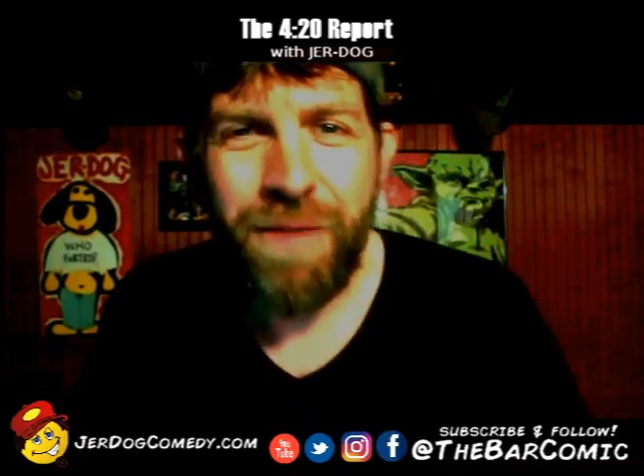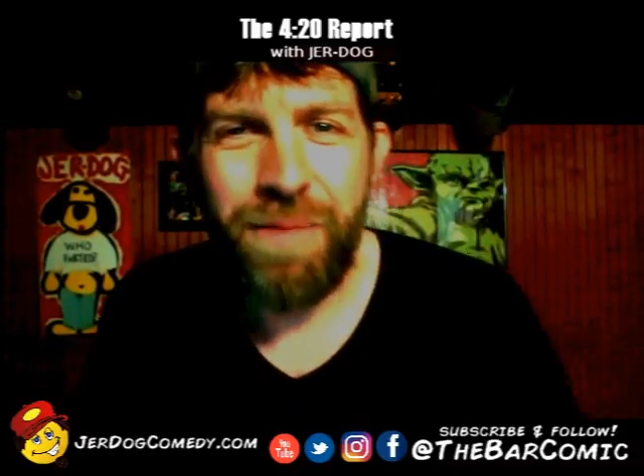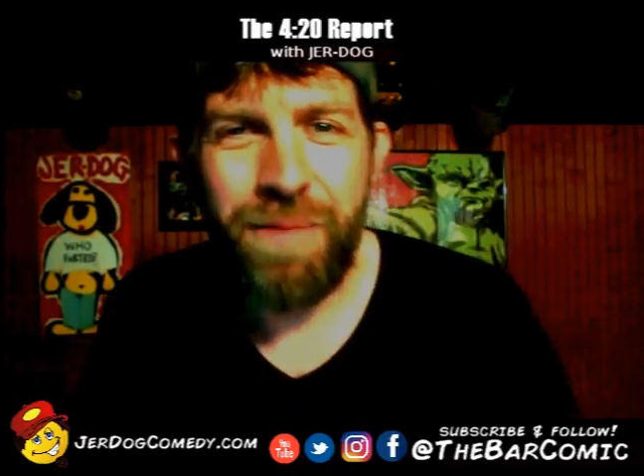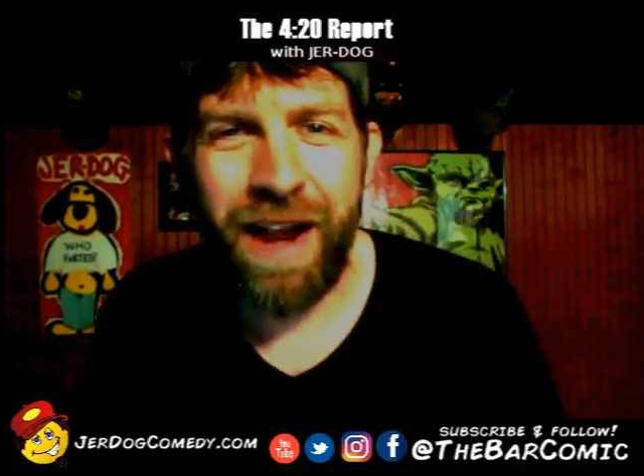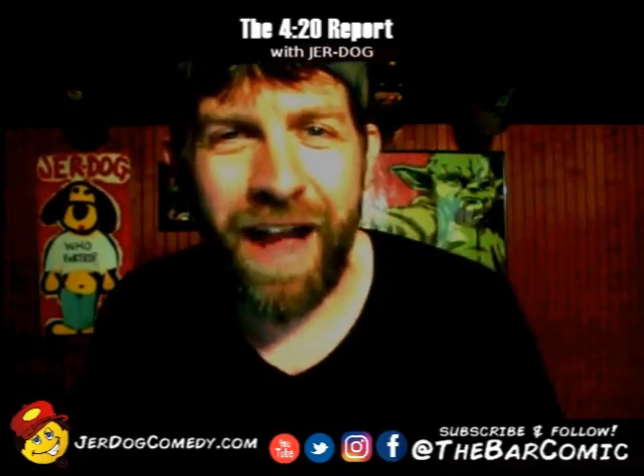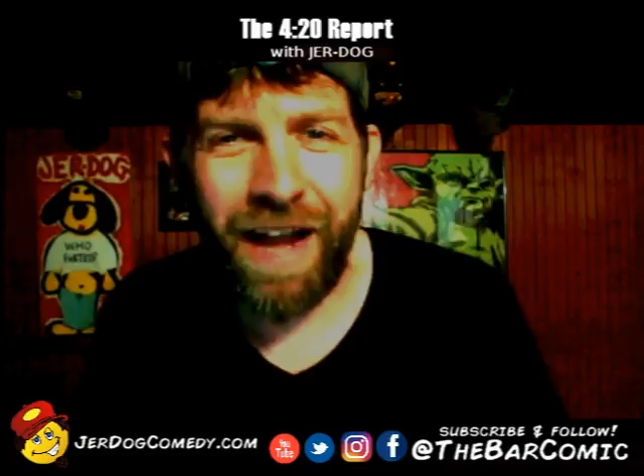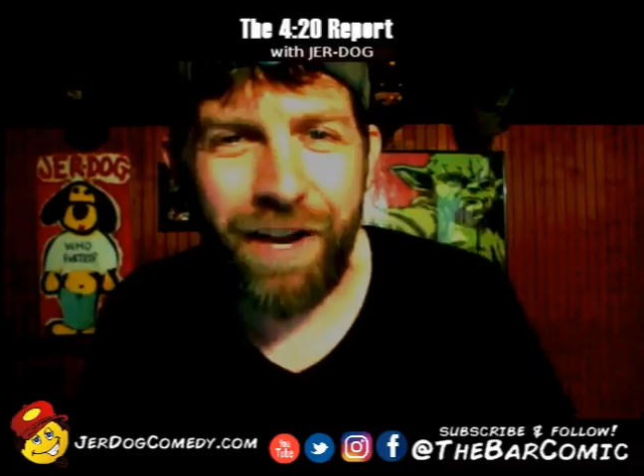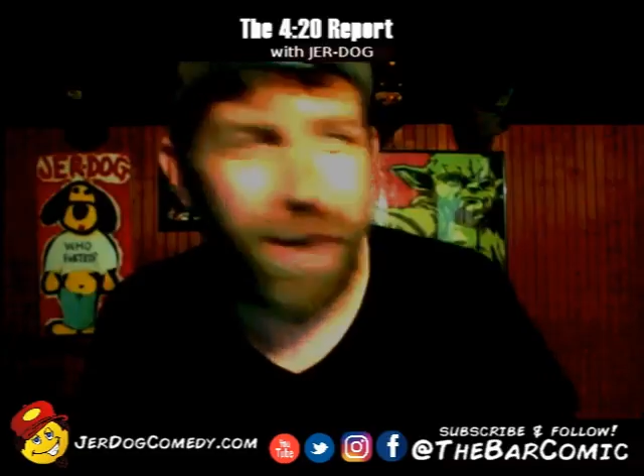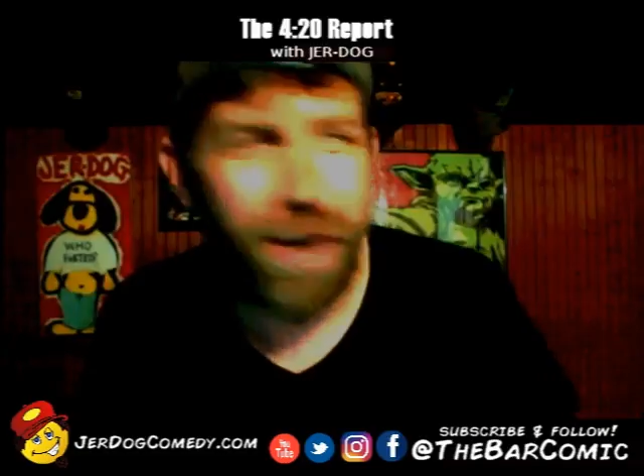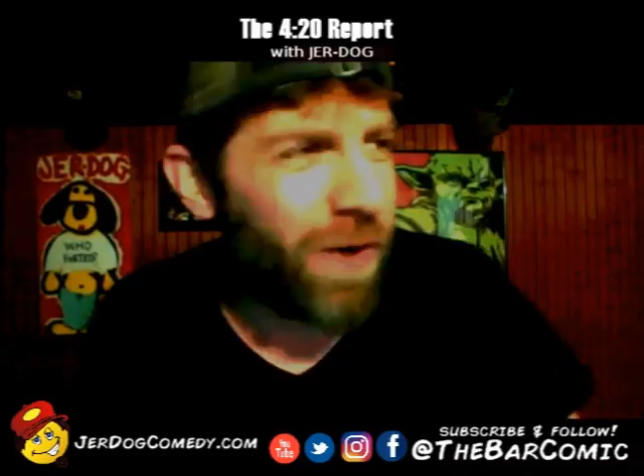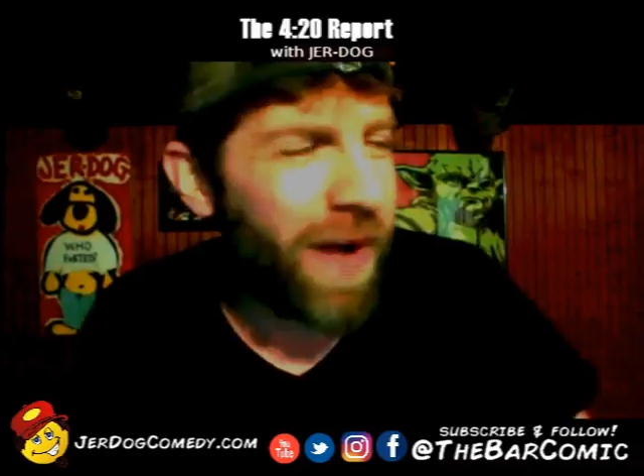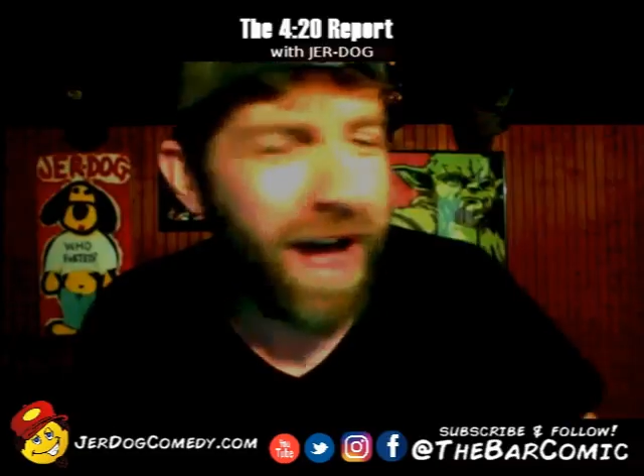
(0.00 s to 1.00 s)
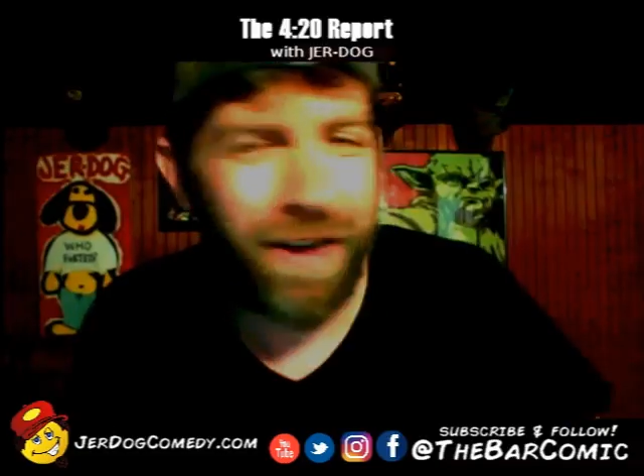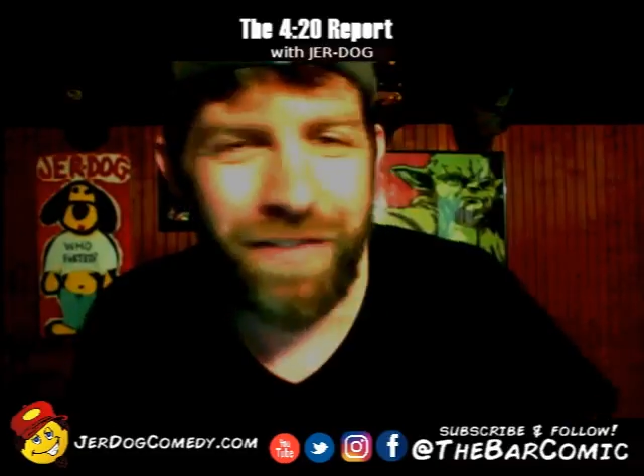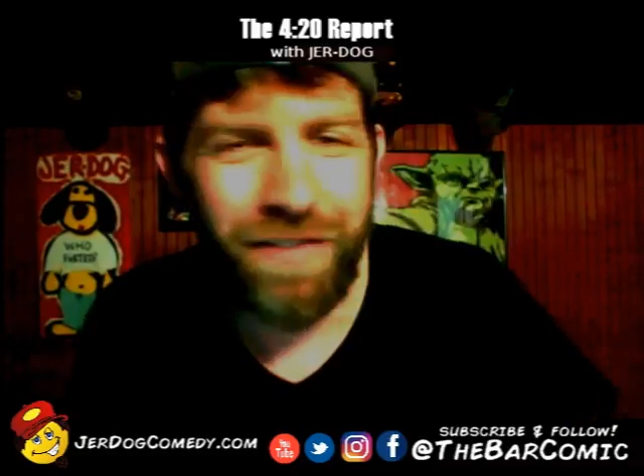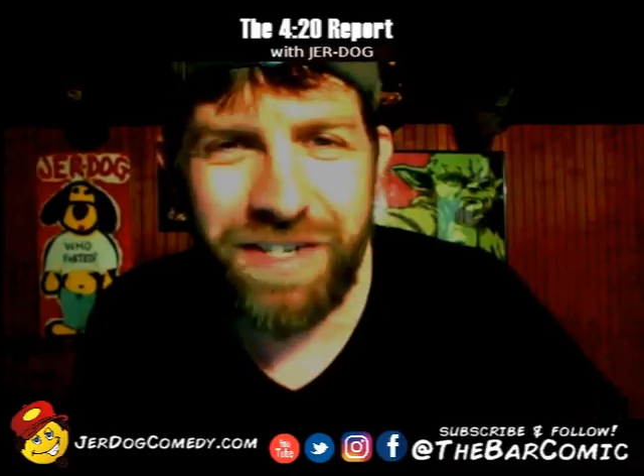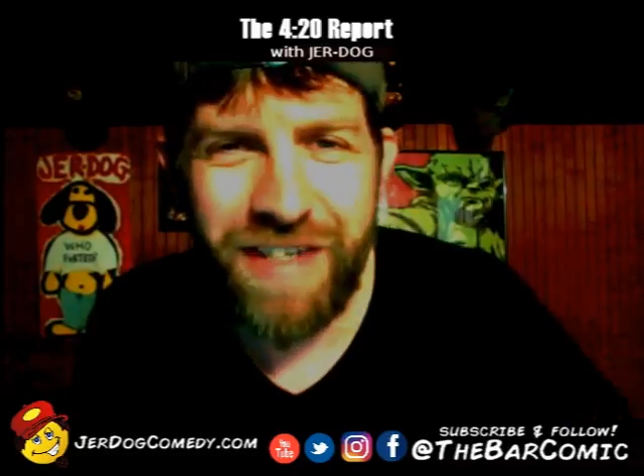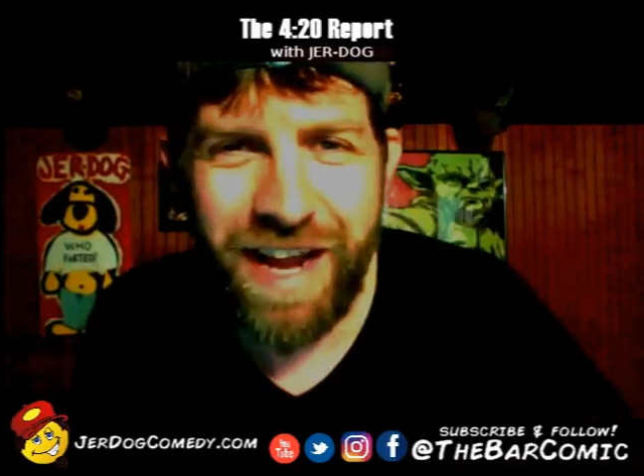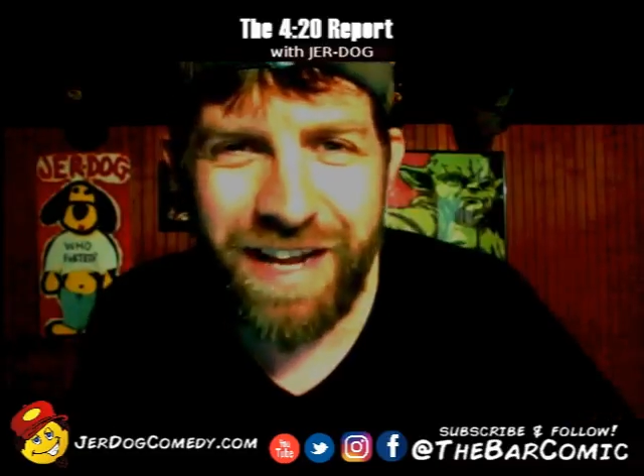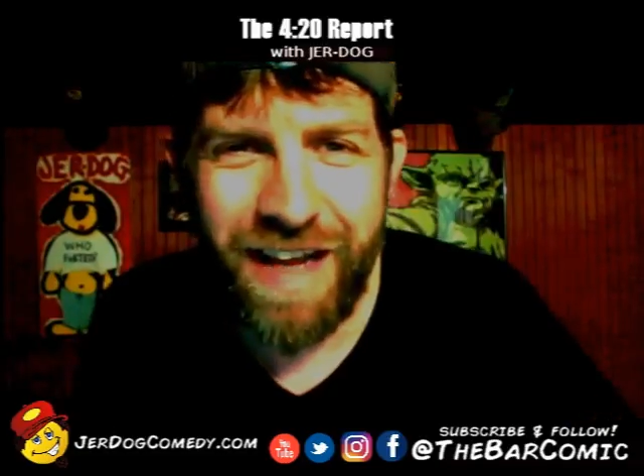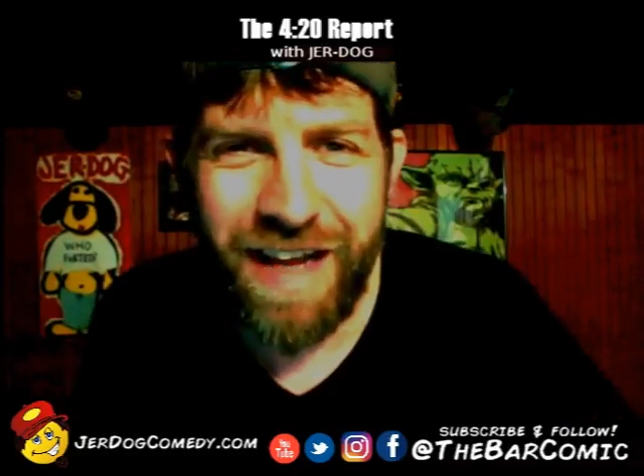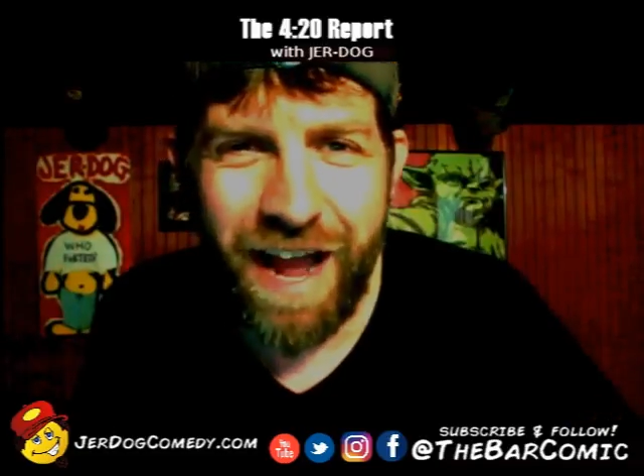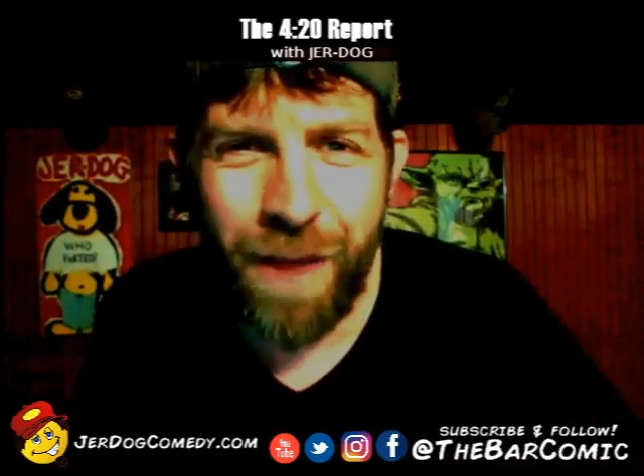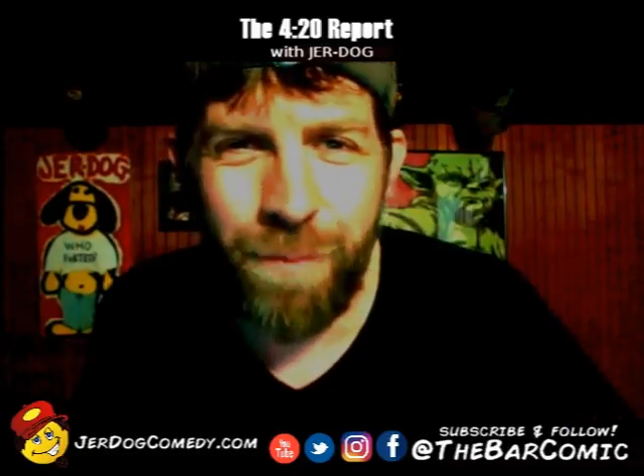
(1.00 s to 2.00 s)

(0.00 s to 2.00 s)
But I go out on this date night.